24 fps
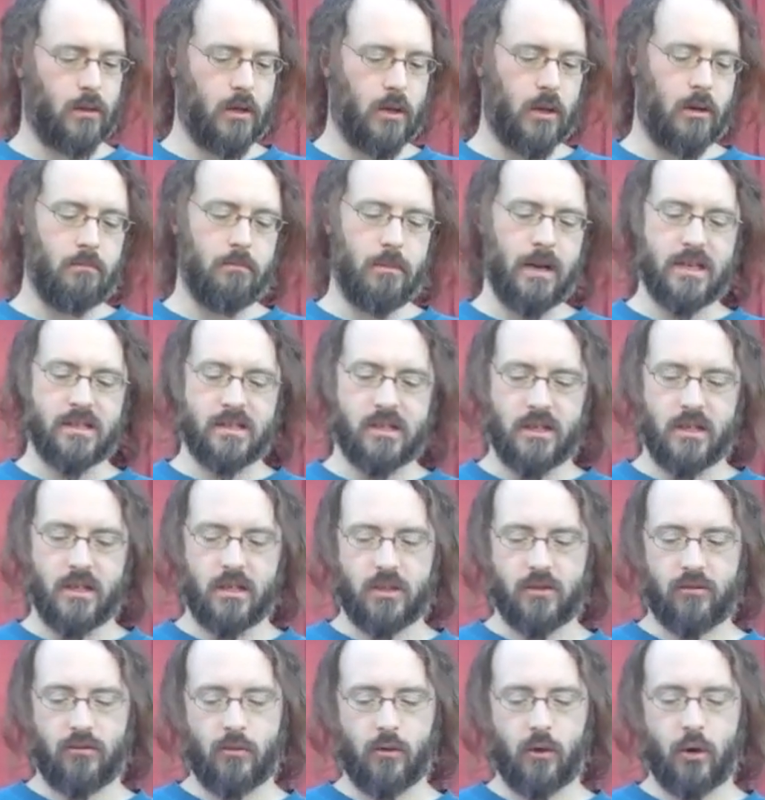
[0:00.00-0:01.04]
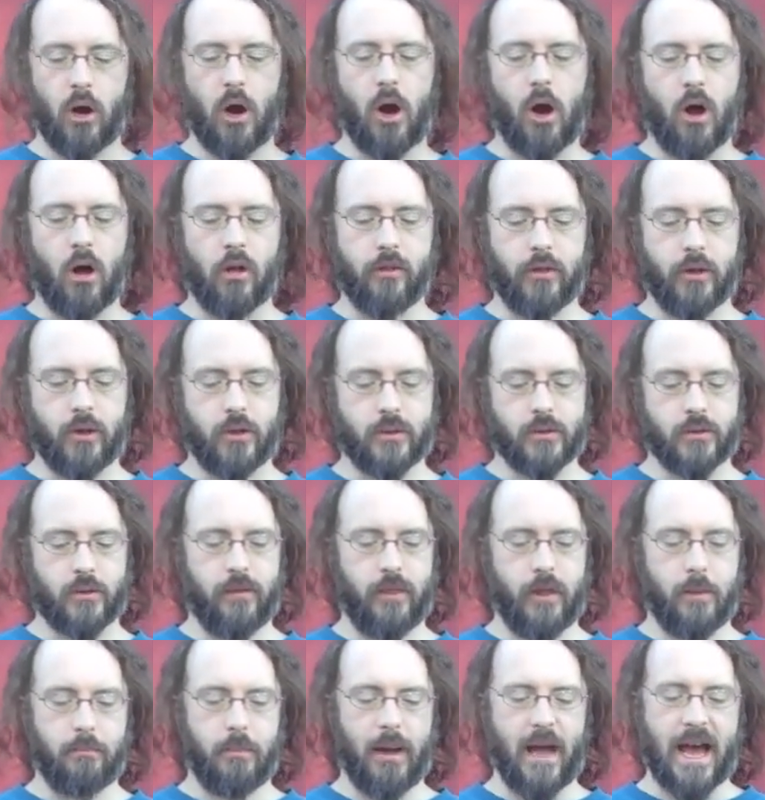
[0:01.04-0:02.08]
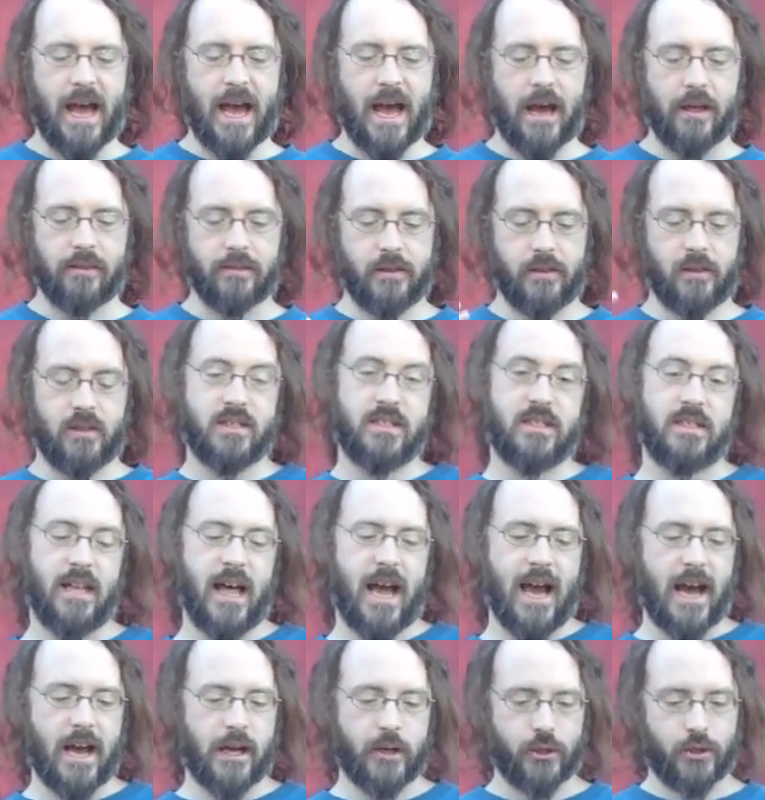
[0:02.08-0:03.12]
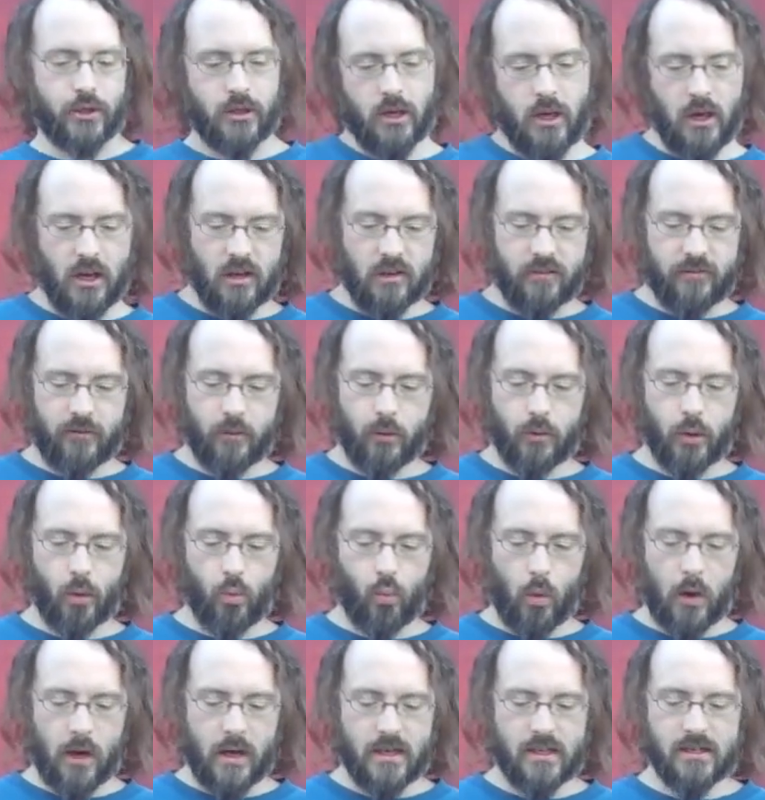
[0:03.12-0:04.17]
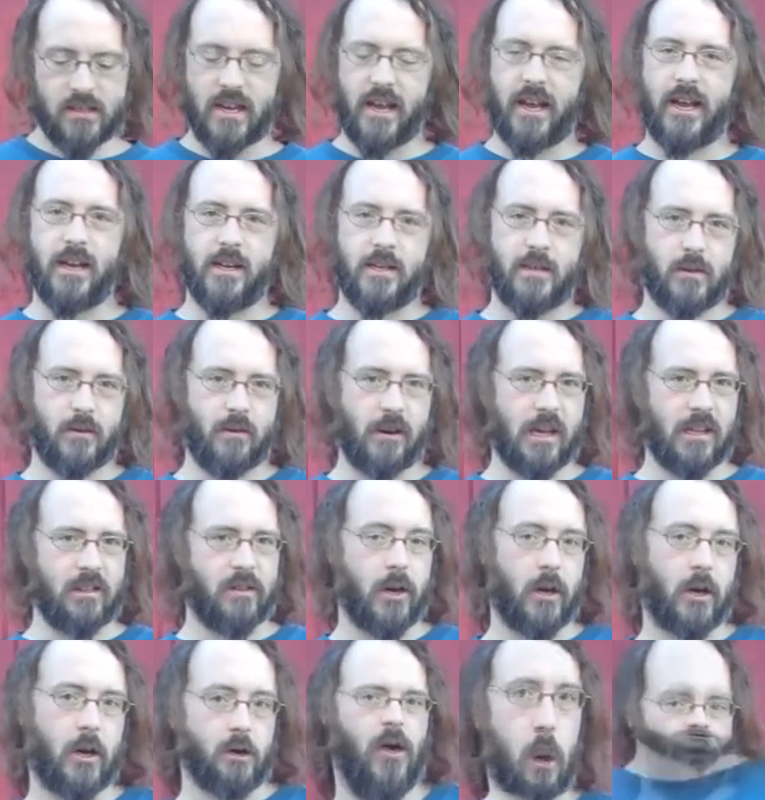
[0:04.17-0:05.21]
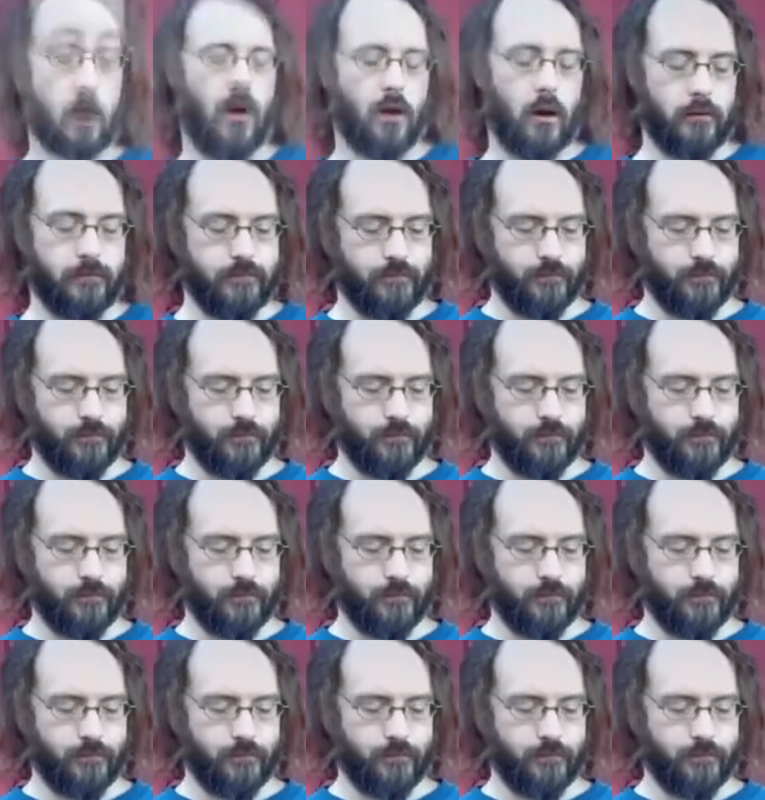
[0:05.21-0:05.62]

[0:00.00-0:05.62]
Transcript: A Message for All Those on the Path, slash, for the ones answering the call.